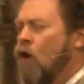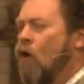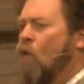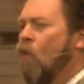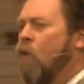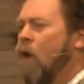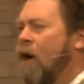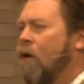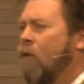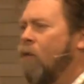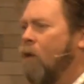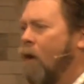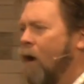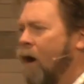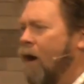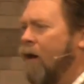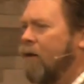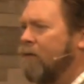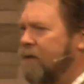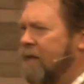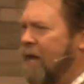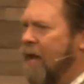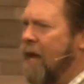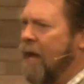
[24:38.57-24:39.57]
Where
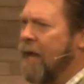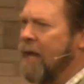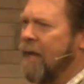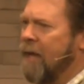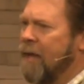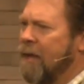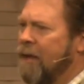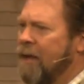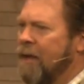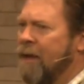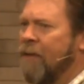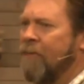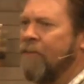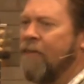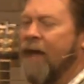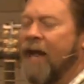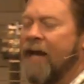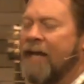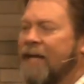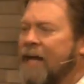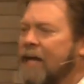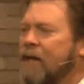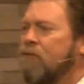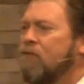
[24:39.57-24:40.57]
were they?
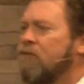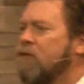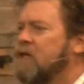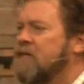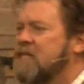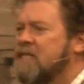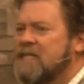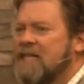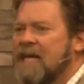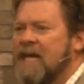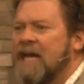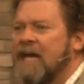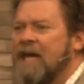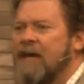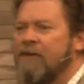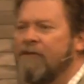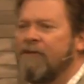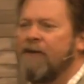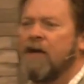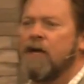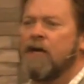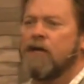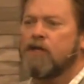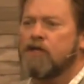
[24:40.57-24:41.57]
They didn't
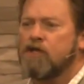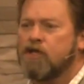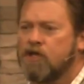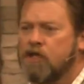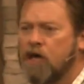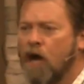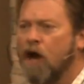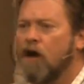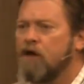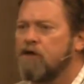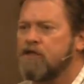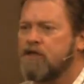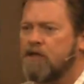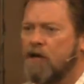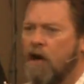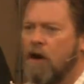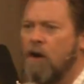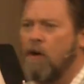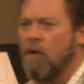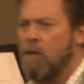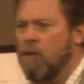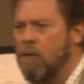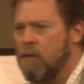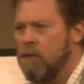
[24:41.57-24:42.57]
receive
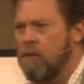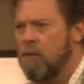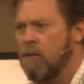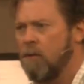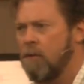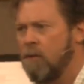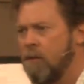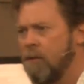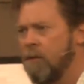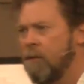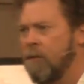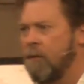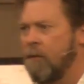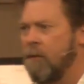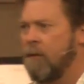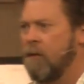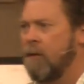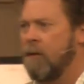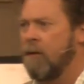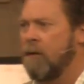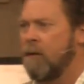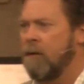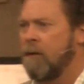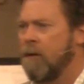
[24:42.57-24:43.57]
sozo.
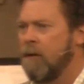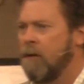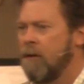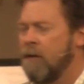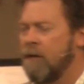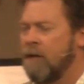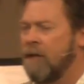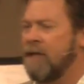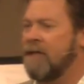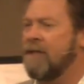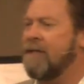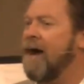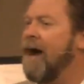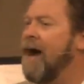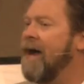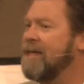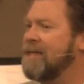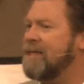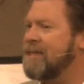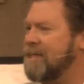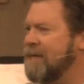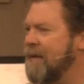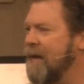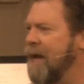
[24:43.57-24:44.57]
And God
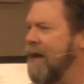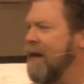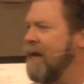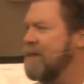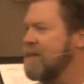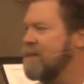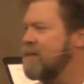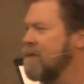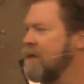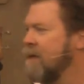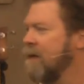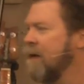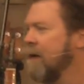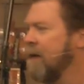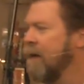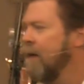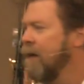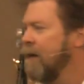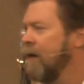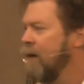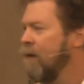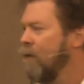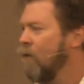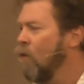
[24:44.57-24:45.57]
says,
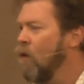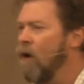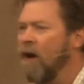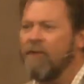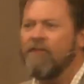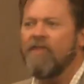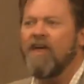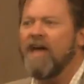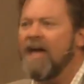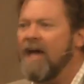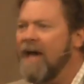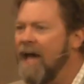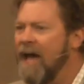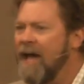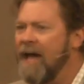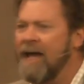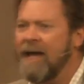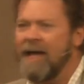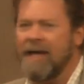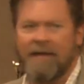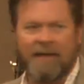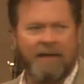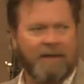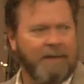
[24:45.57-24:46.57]
where are they
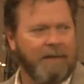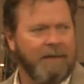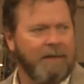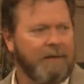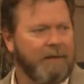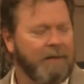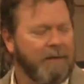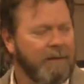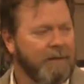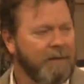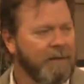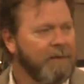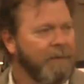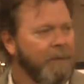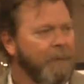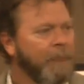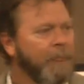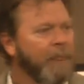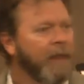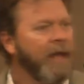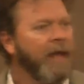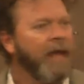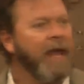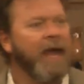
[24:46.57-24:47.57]
at?
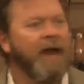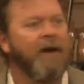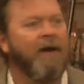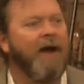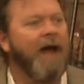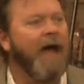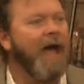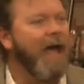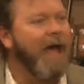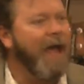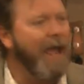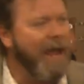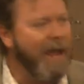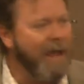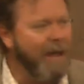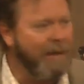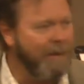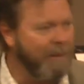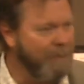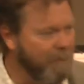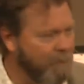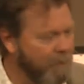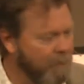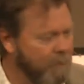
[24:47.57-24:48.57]
Here I am.